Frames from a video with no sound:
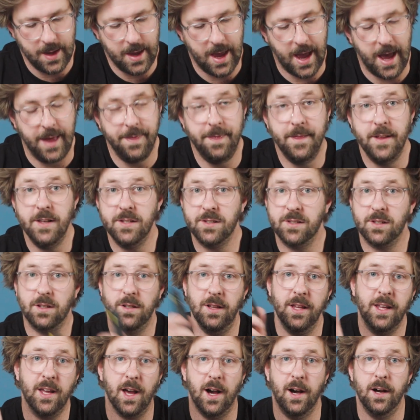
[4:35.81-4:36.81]
And this
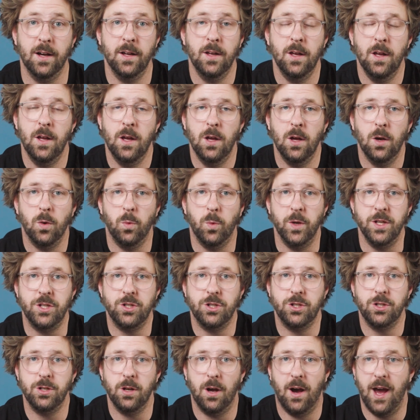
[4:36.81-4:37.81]
clicker,
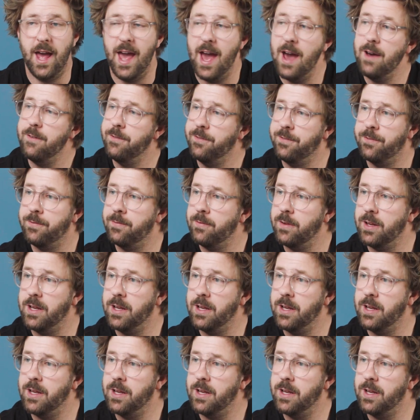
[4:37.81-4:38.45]
which I have